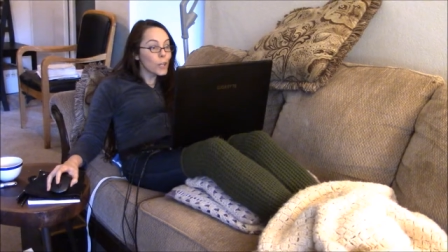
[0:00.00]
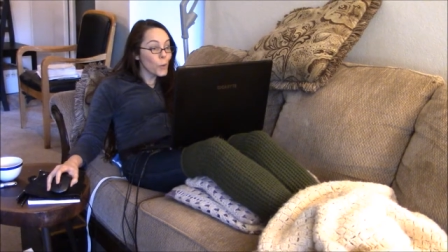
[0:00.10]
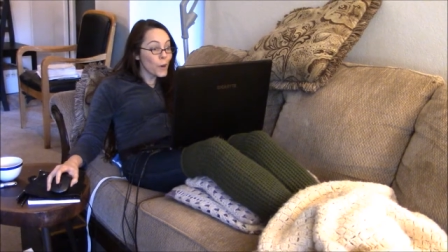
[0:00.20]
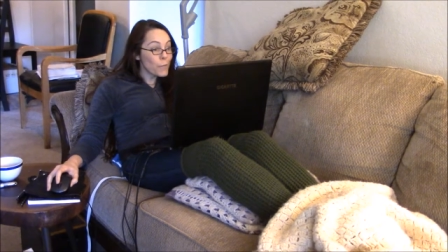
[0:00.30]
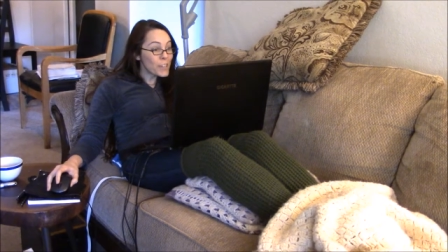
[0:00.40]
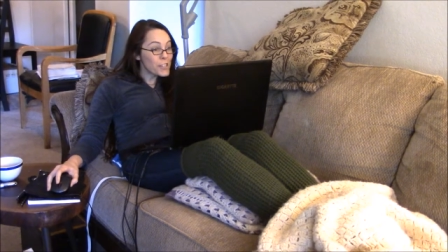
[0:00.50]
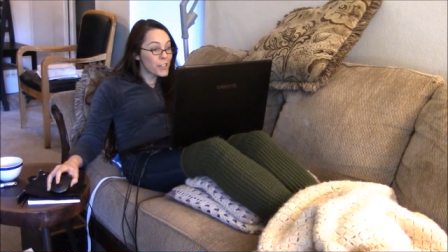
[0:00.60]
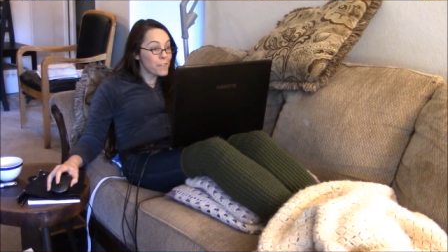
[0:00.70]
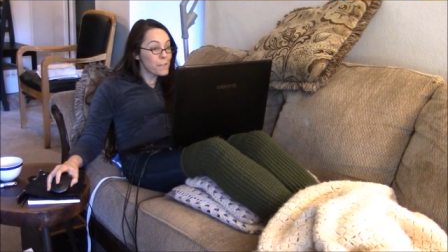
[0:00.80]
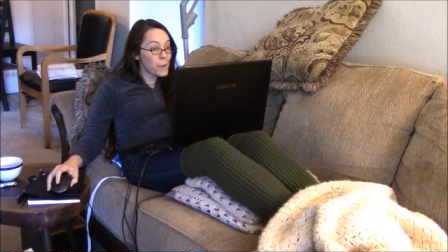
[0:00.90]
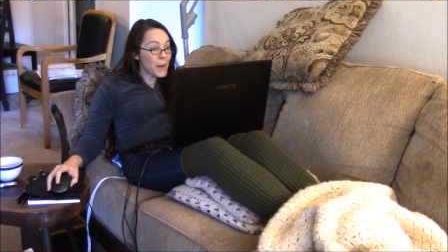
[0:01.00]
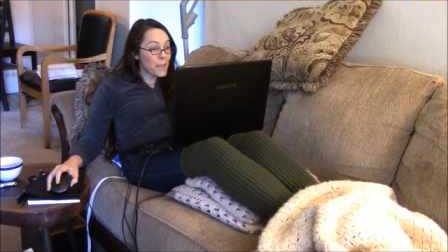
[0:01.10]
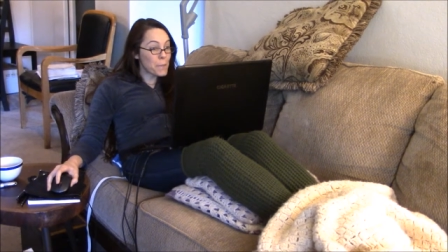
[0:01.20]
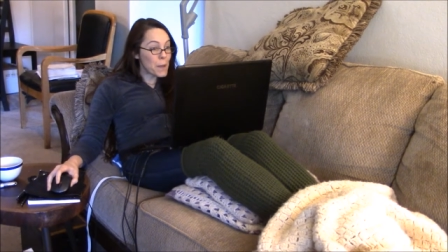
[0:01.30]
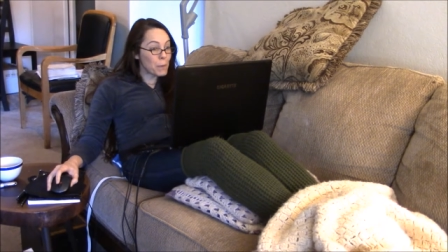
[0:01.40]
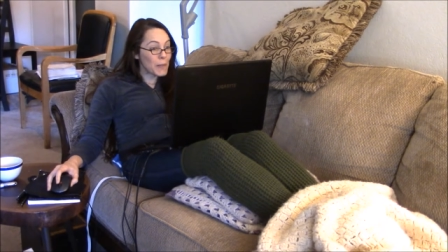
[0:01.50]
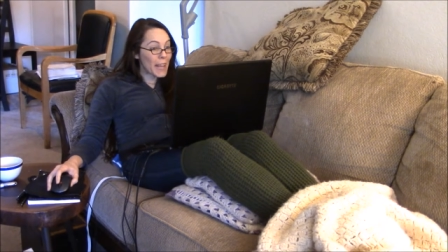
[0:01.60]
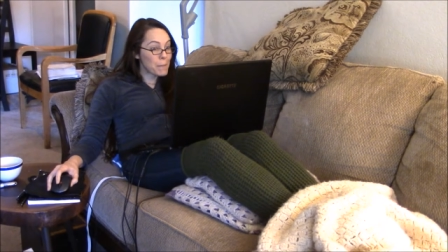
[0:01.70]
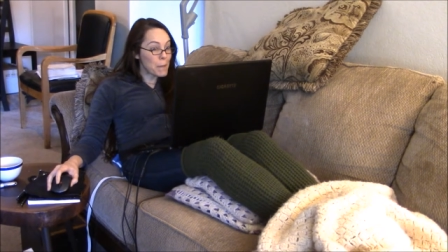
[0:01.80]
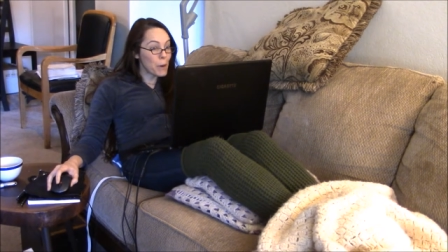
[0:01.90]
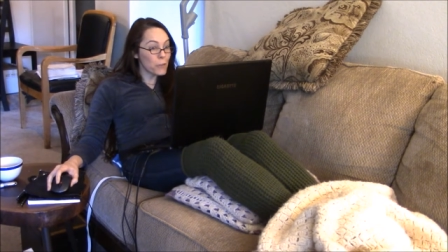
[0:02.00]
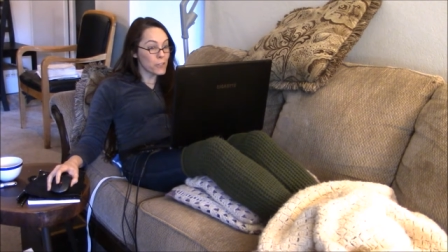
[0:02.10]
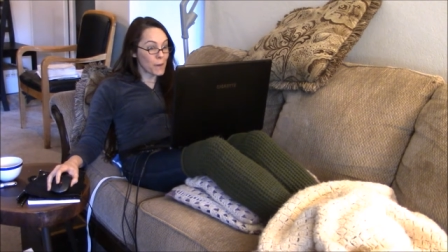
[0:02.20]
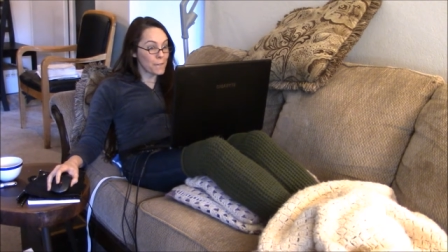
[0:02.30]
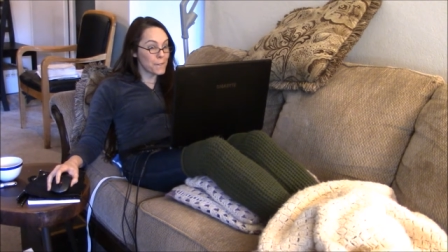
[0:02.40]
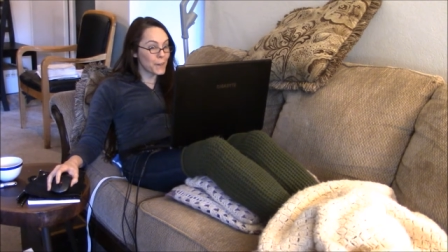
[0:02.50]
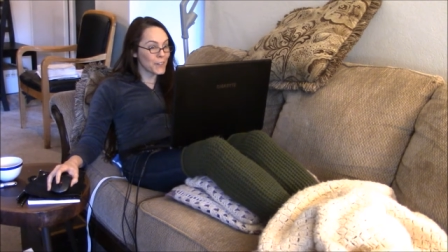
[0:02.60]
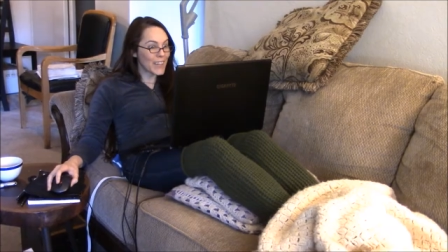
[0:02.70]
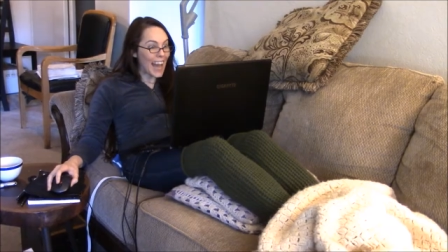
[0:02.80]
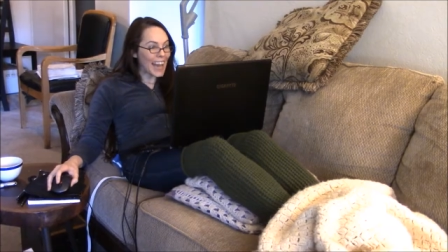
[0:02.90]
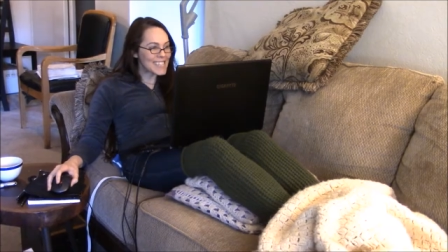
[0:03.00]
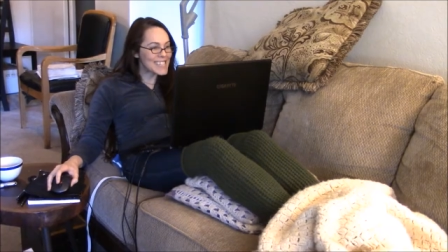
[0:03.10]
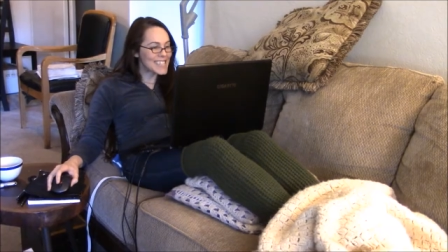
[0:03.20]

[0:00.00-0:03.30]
Laura Richard and four other people liked my post about feral cats.